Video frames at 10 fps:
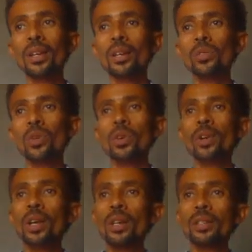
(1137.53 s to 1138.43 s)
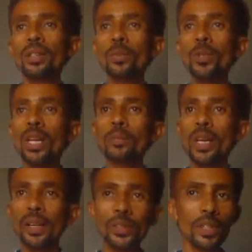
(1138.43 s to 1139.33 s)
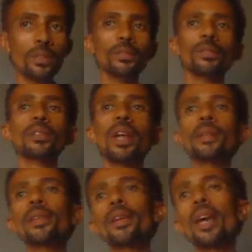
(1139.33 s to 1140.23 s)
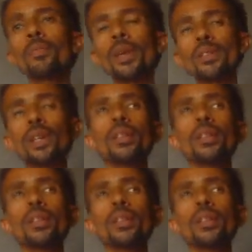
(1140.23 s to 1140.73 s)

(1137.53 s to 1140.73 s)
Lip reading: So the model may achieve 99%